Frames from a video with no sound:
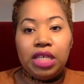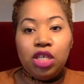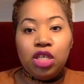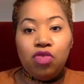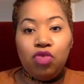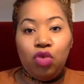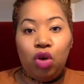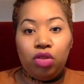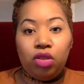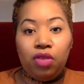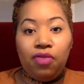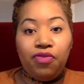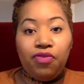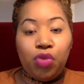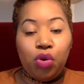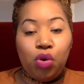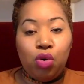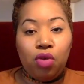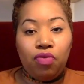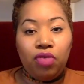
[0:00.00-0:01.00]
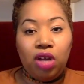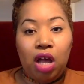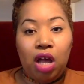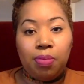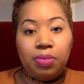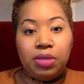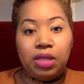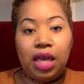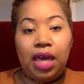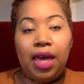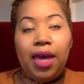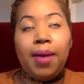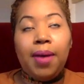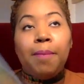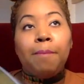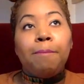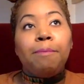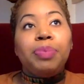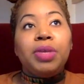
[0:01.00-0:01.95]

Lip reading: and you've got the 4 of Cups here.